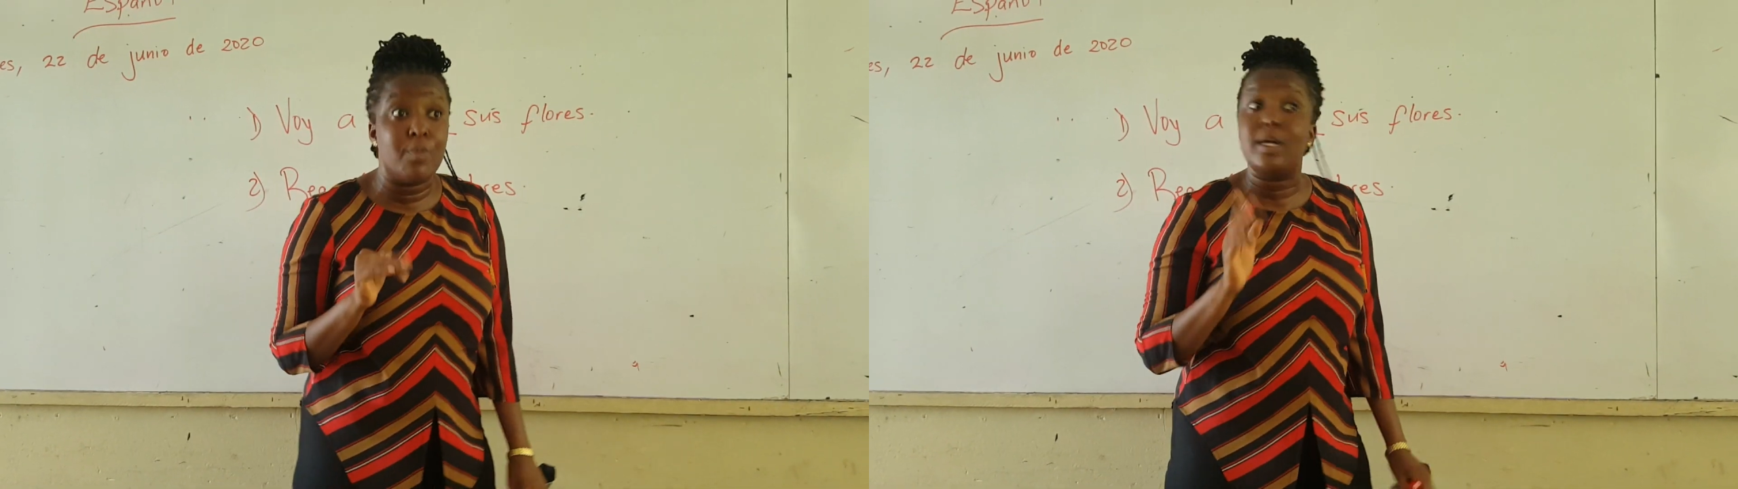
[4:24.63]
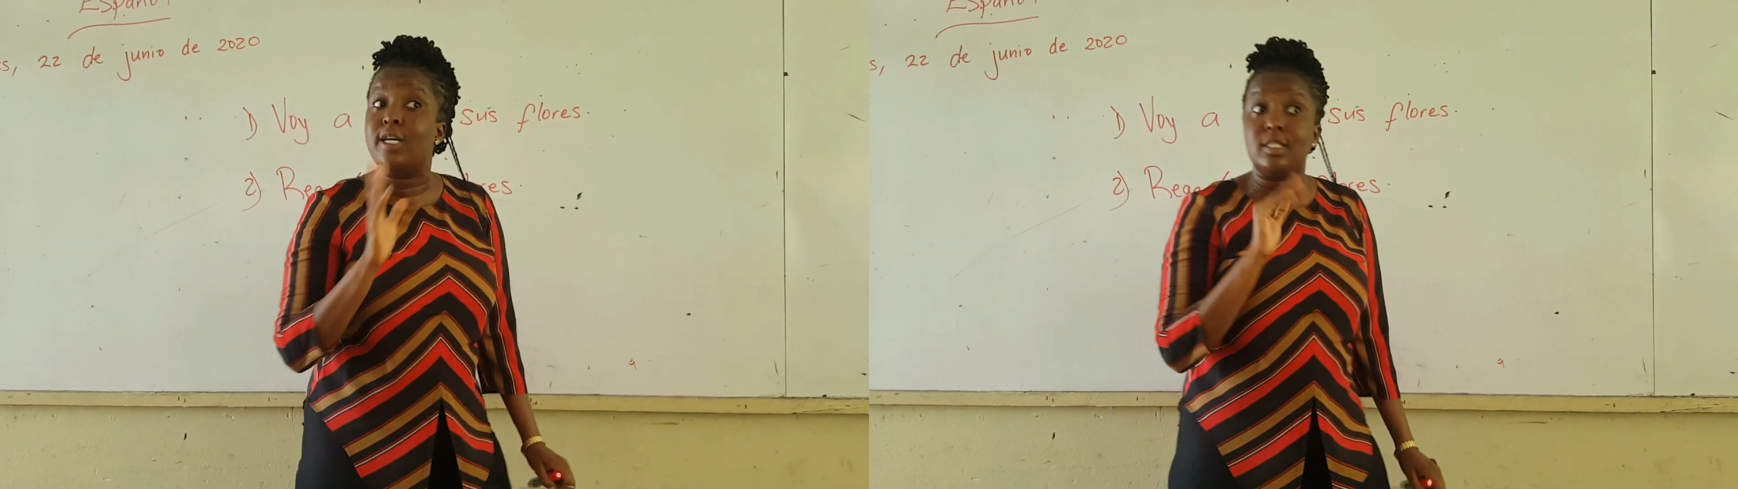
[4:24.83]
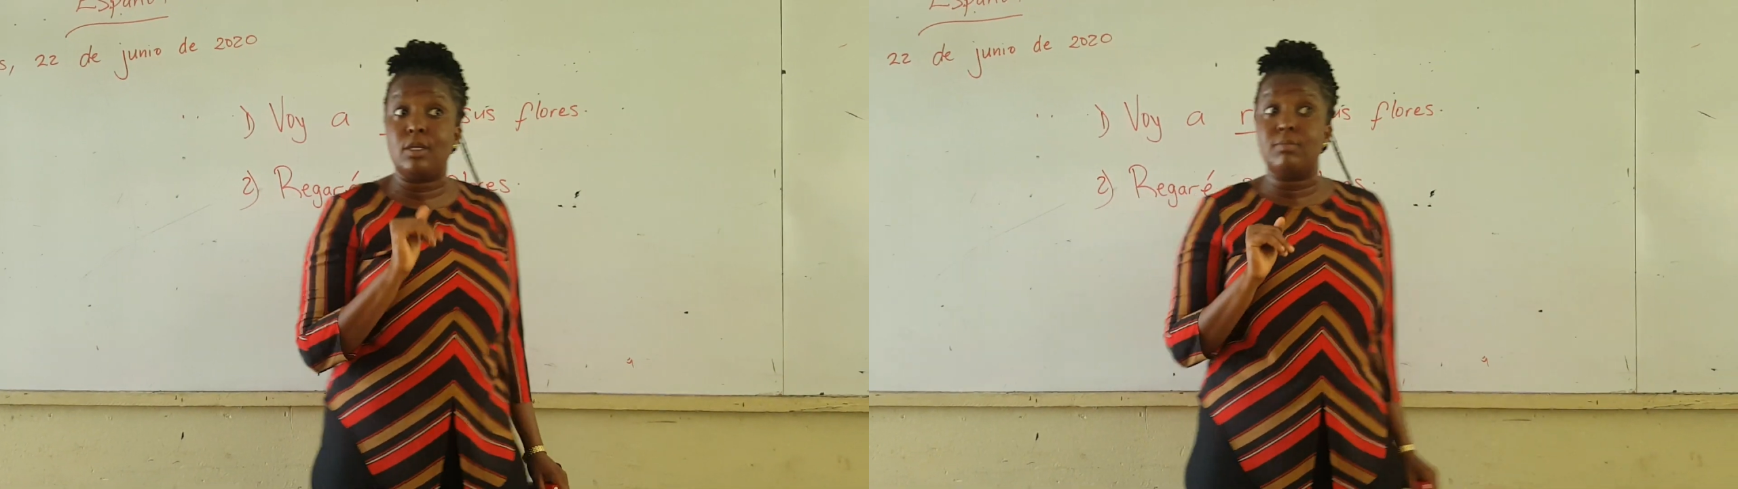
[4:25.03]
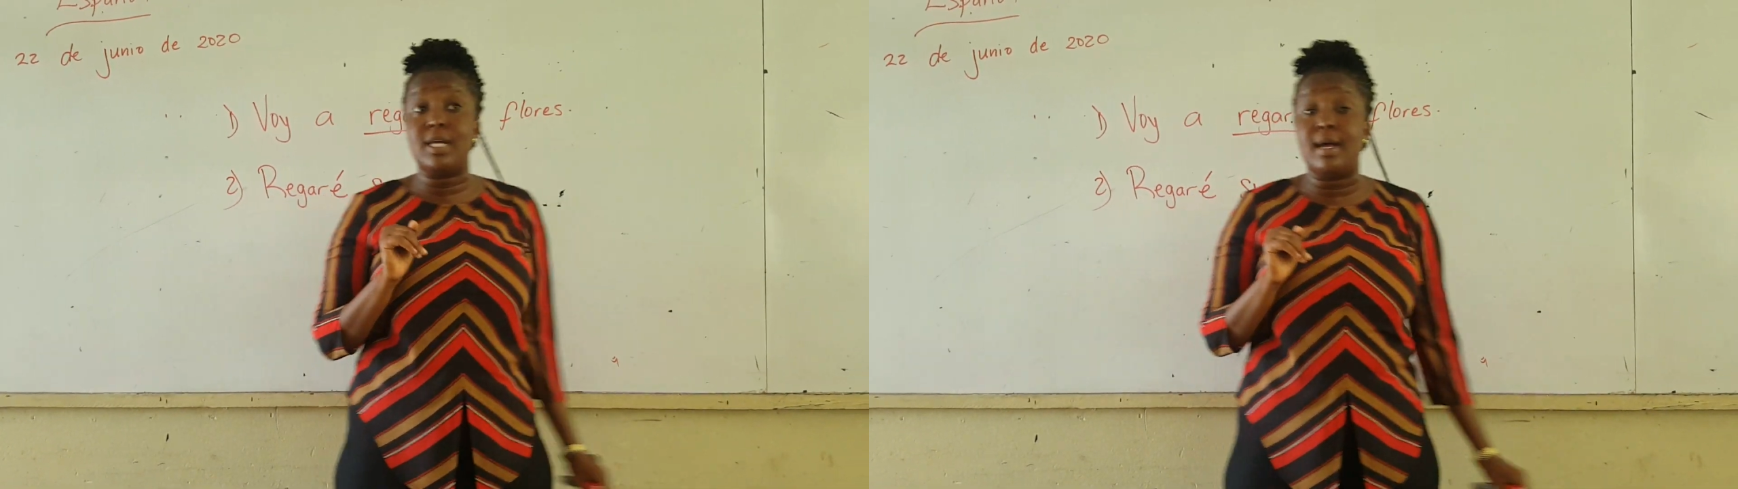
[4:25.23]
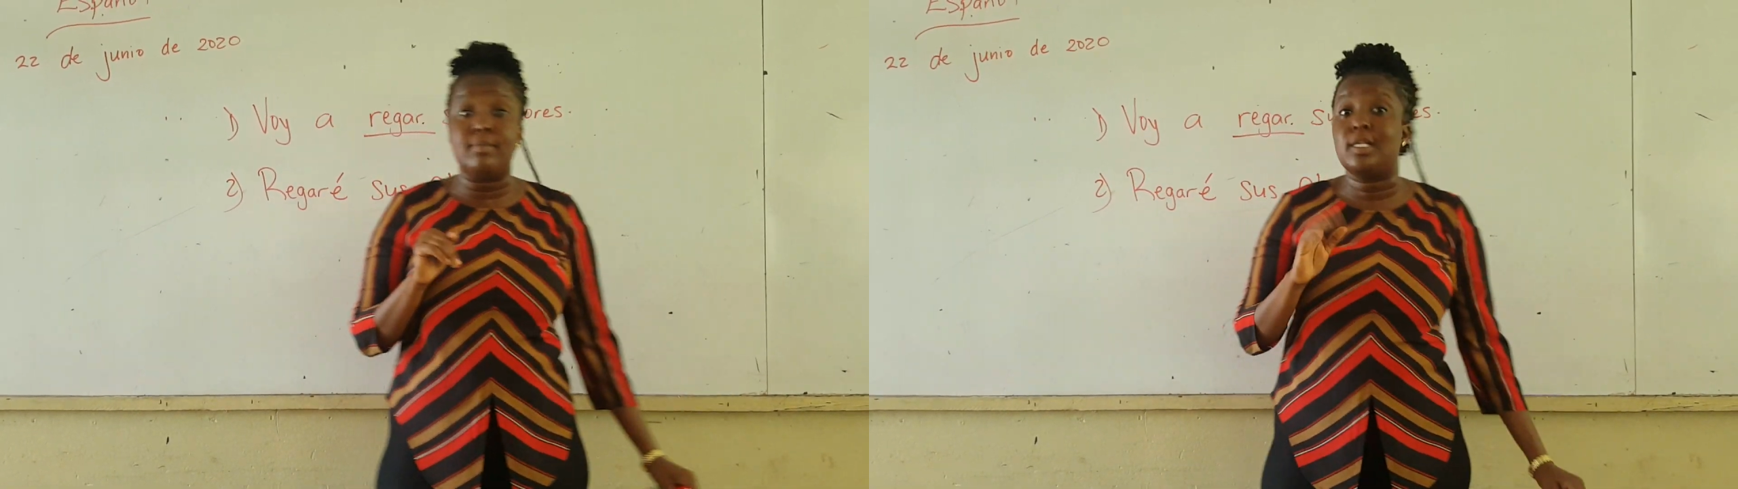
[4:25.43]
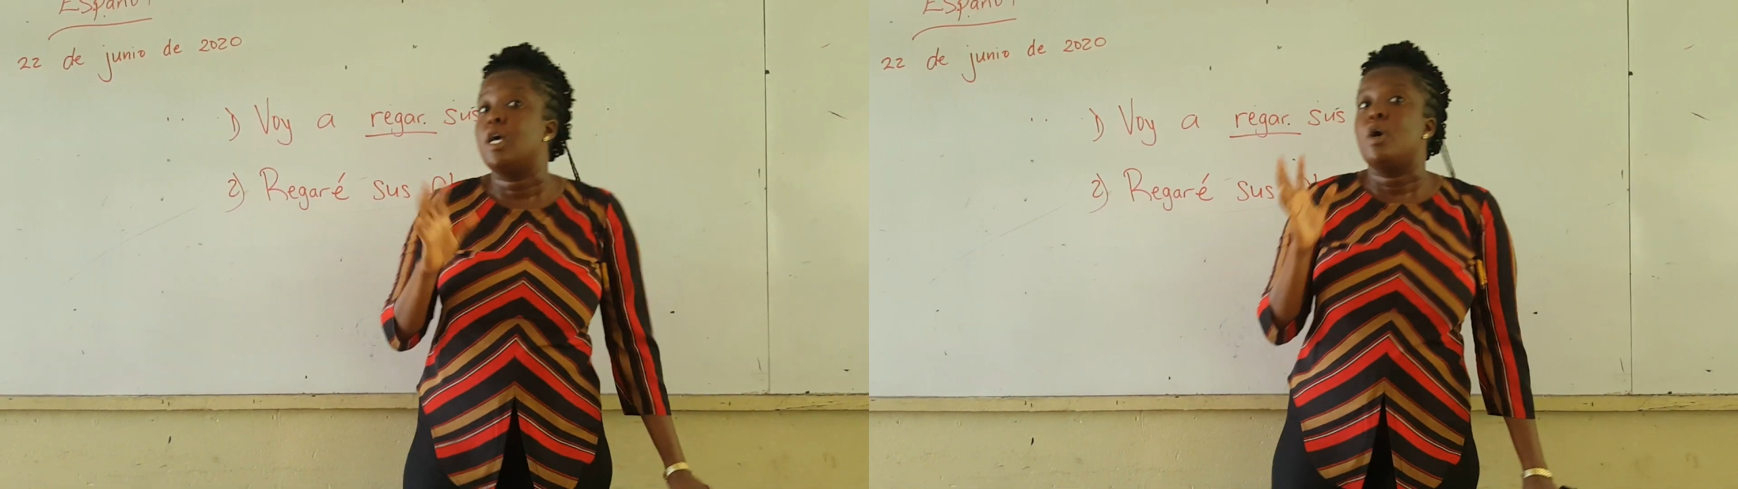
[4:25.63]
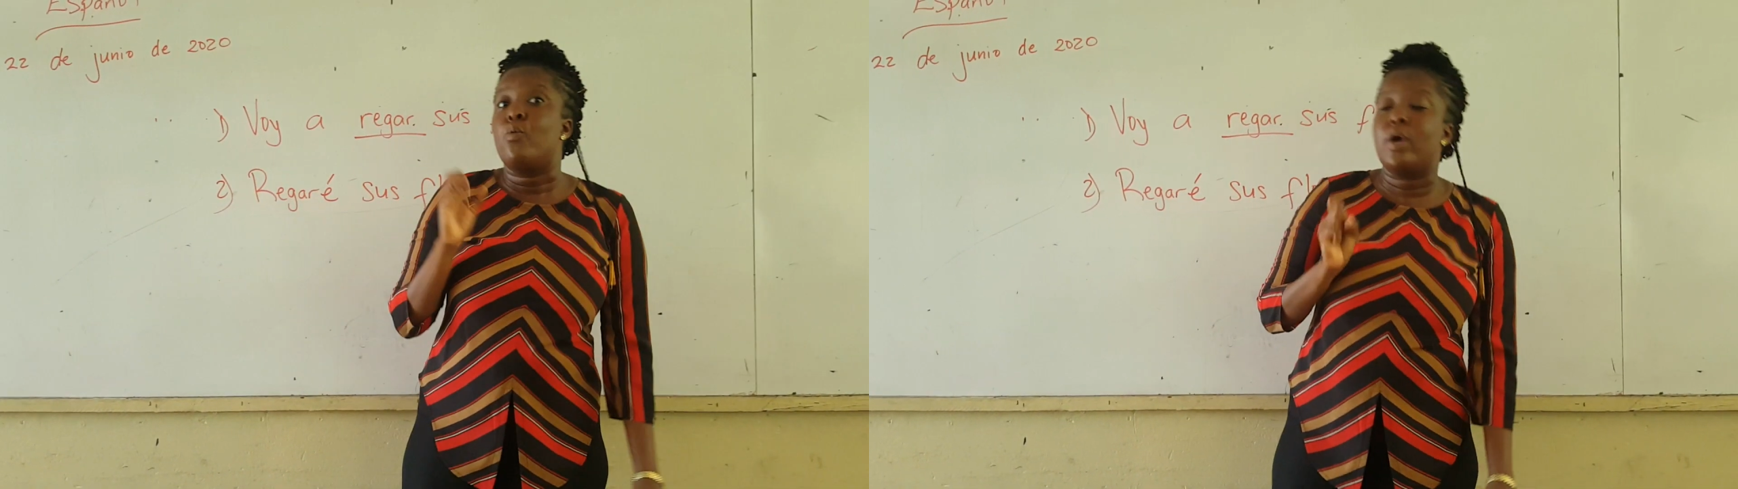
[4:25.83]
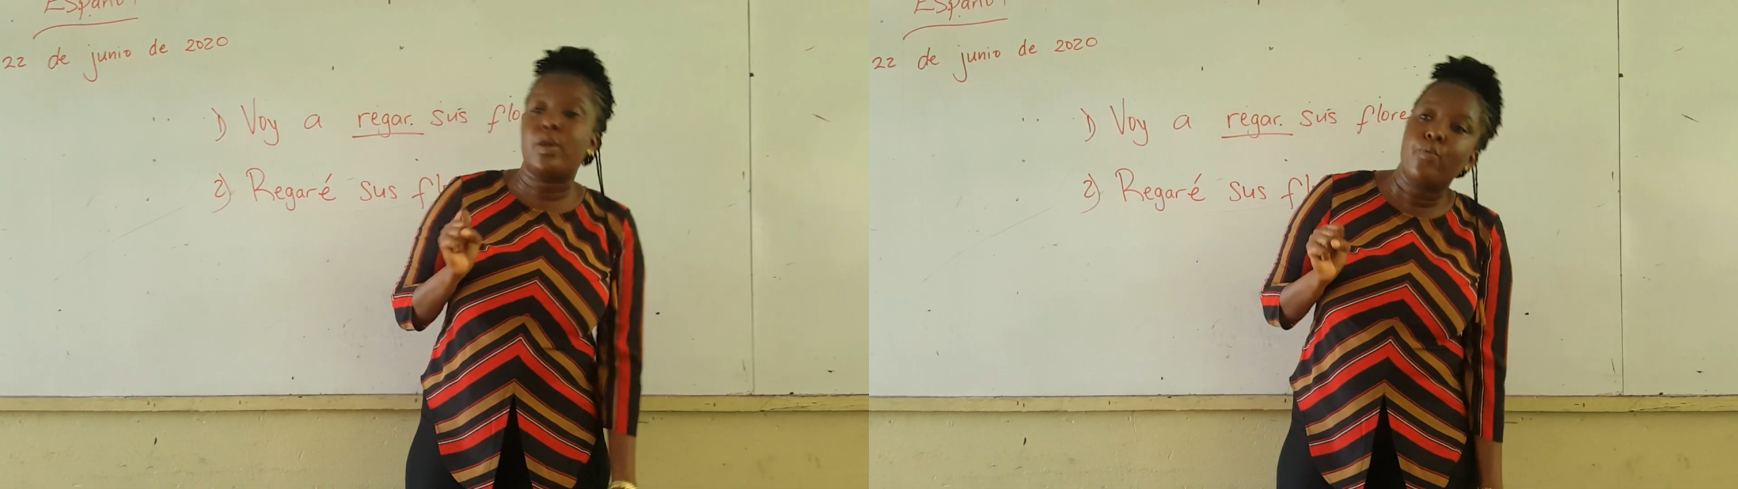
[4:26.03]
because sometimes
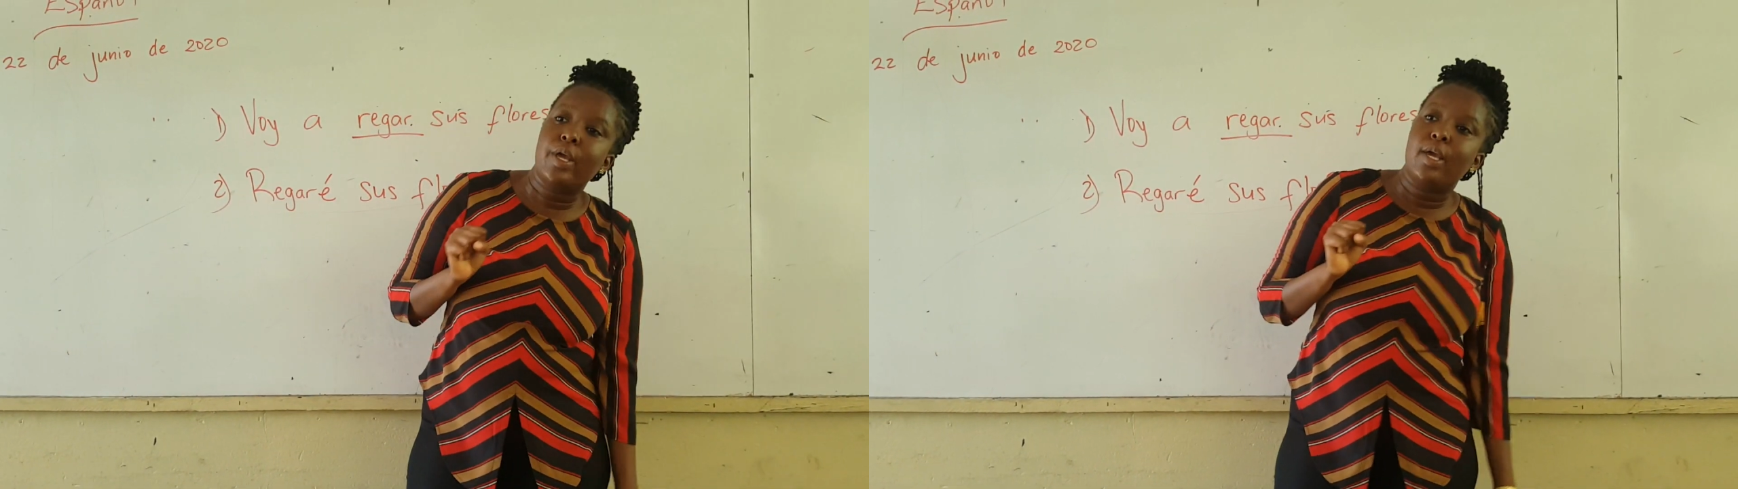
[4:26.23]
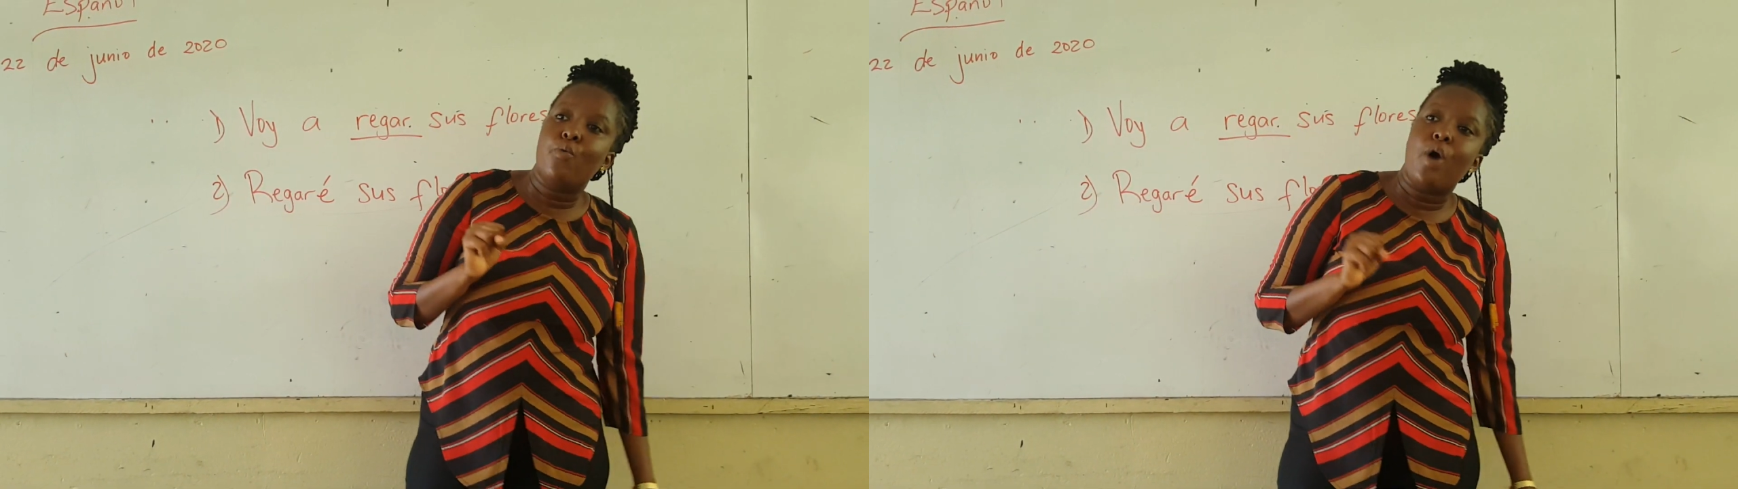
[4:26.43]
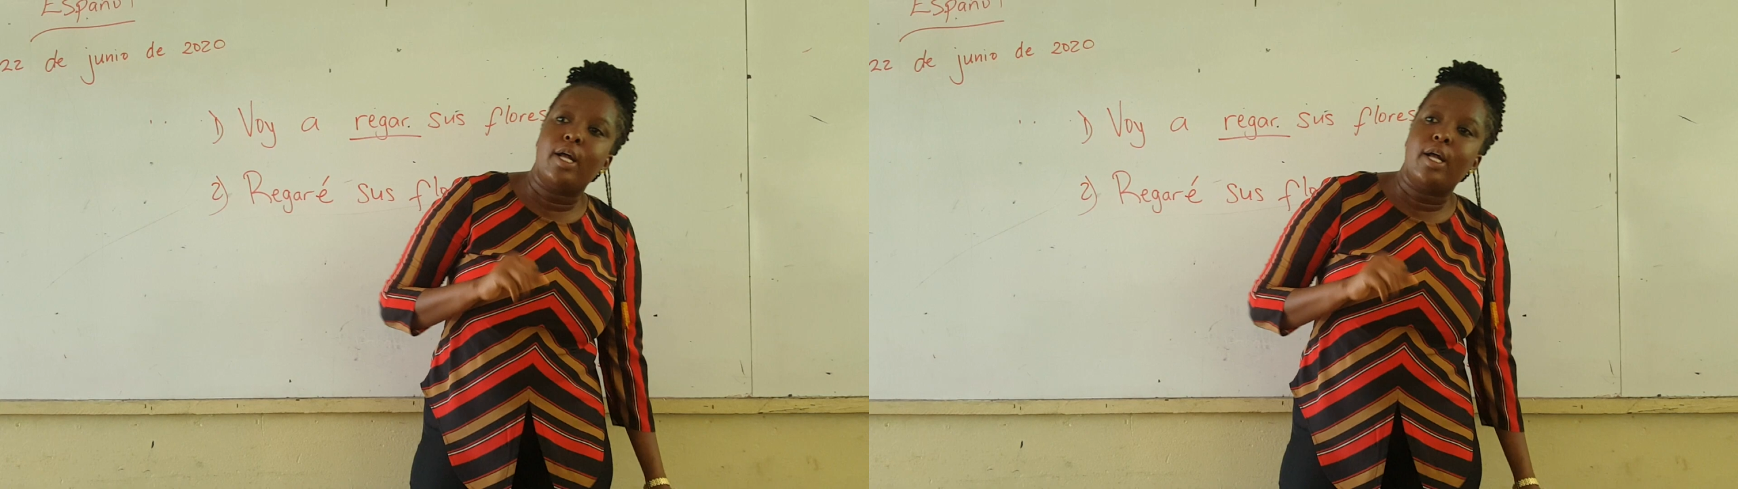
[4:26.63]
when we